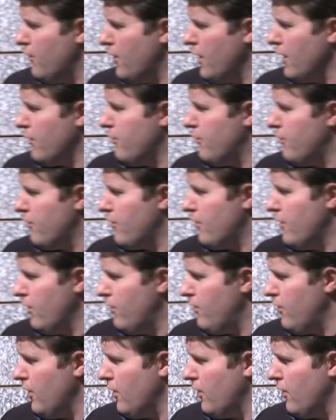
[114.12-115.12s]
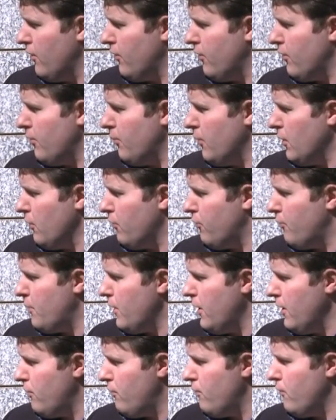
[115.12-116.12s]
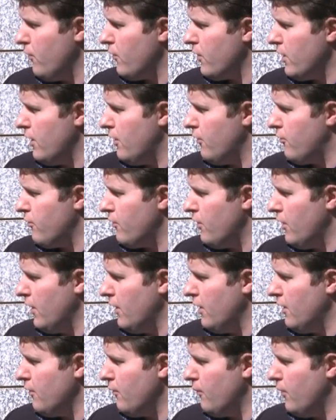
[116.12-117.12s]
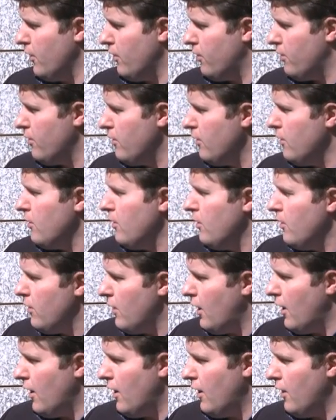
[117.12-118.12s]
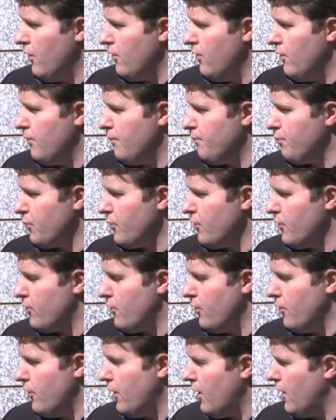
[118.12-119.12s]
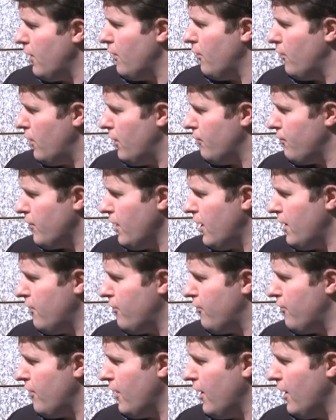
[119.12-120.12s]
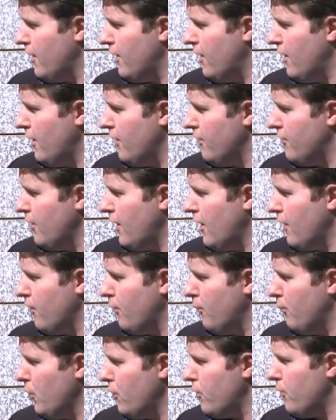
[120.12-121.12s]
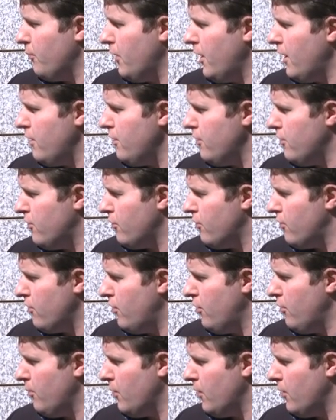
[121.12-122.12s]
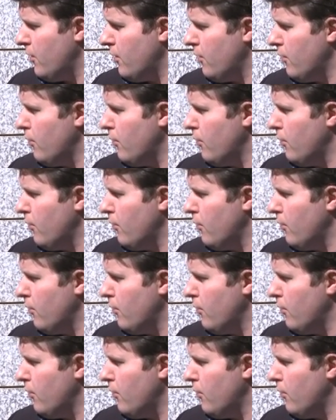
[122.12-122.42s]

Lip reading: ranks this year as the most peaceful country, with Sudan or Afghanistan down the bottom. How do you determine